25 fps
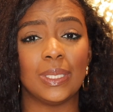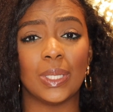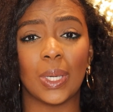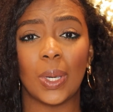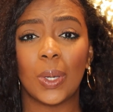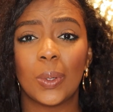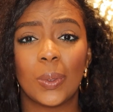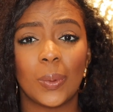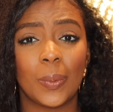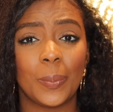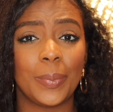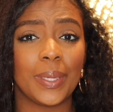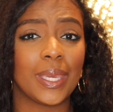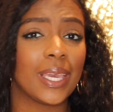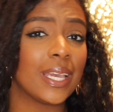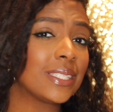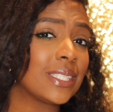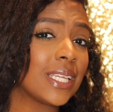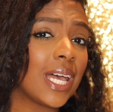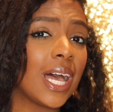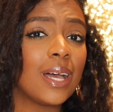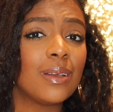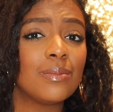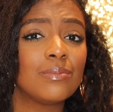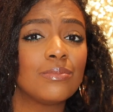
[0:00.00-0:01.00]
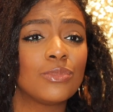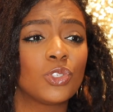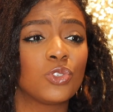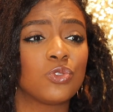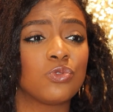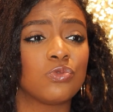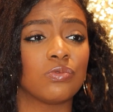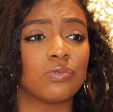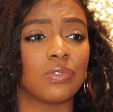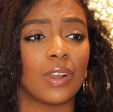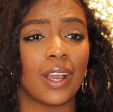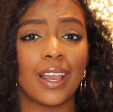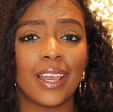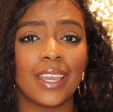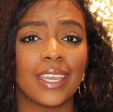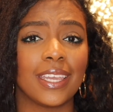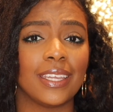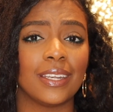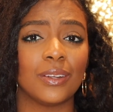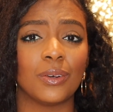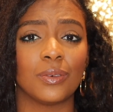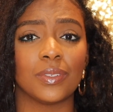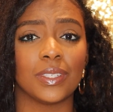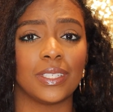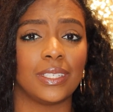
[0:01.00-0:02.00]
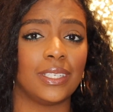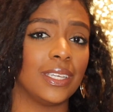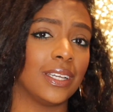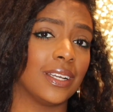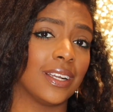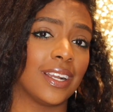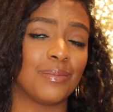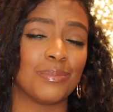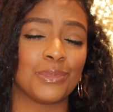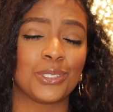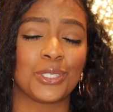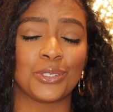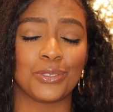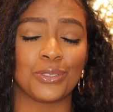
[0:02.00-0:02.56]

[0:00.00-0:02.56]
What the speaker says: know, because I'm trying over here. I'm